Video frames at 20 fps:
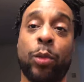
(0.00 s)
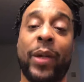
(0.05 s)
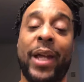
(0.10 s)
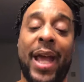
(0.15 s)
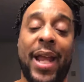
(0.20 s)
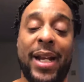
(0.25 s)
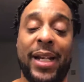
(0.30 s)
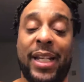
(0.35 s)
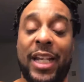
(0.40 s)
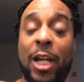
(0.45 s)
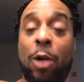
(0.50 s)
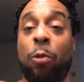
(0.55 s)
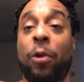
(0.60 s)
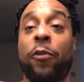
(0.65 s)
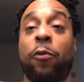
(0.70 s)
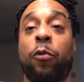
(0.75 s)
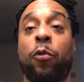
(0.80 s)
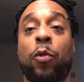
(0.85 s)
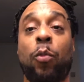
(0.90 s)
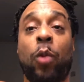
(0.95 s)
We got to deal
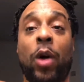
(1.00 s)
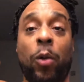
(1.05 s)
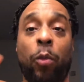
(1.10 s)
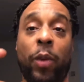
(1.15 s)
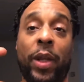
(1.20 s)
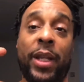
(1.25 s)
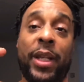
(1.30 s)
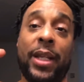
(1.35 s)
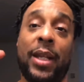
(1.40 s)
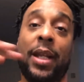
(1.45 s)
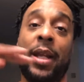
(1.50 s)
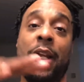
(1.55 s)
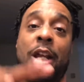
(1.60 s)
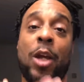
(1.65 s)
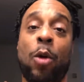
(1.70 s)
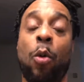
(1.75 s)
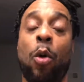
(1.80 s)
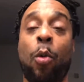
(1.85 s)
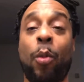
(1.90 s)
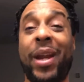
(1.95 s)
with where
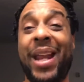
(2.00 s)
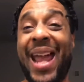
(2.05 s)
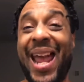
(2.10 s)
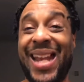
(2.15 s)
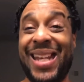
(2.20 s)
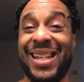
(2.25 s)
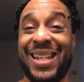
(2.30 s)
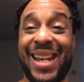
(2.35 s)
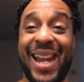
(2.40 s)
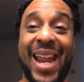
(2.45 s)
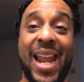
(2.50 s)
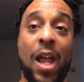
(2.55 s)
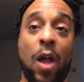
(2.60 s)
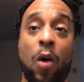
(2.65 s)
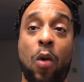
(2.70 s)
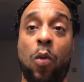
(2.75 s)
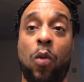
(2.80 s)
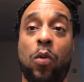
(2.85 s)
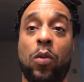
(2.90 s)
we at now.